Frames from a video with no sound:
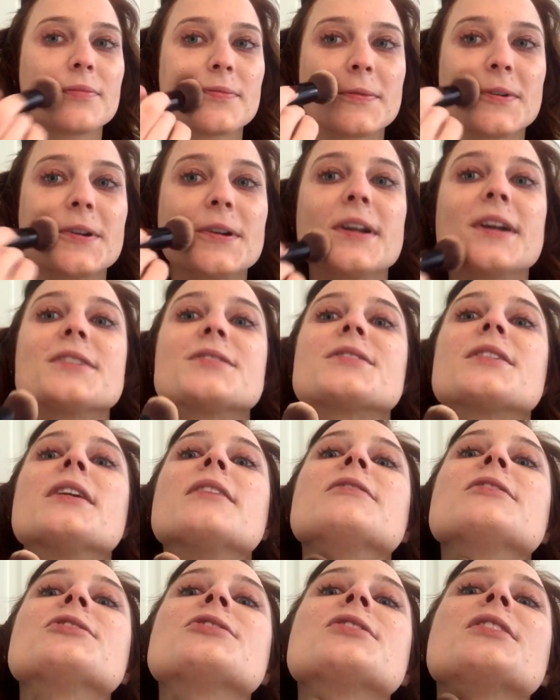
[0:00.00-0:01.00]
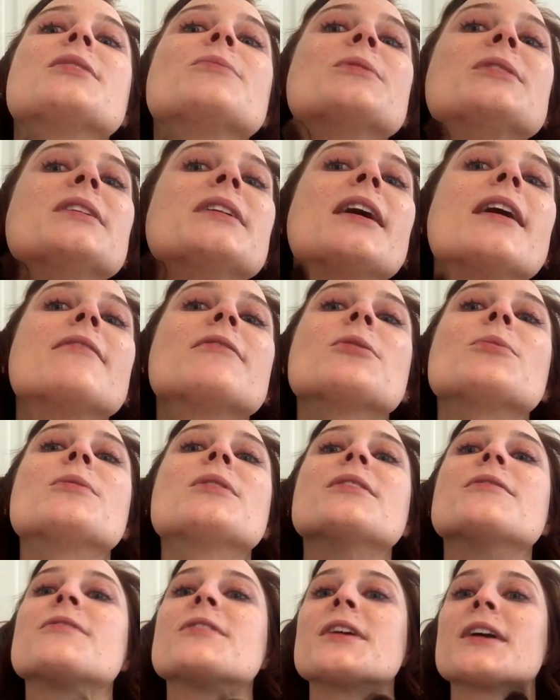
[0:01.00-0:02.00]
for a nice coverage. And we never
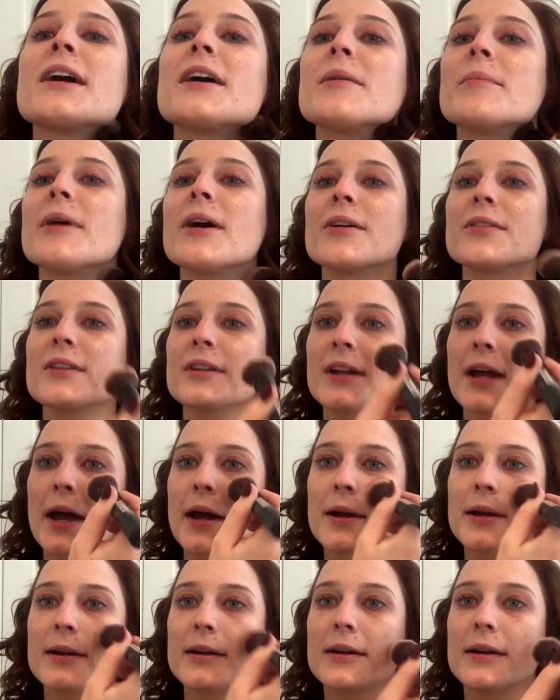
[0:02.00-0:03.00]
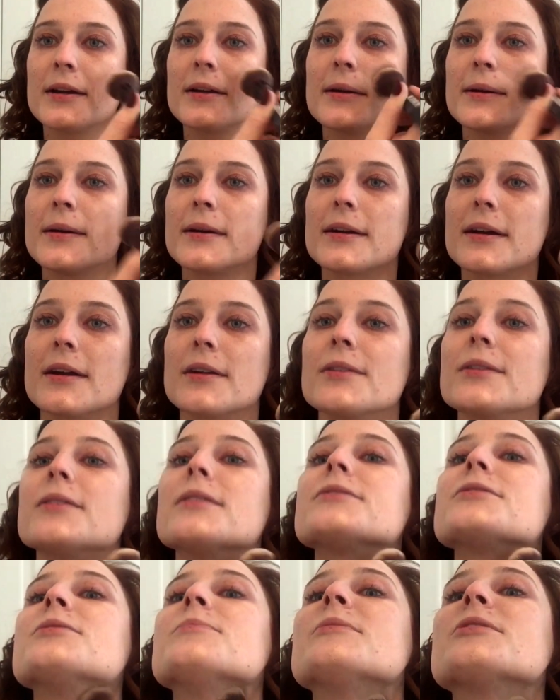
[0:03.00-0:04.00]
want to forget about the neck. Got a
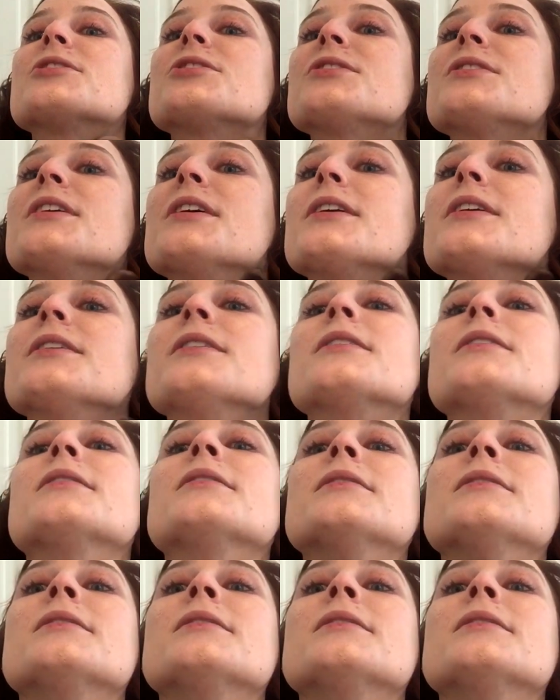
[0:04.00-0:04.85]
little too much there.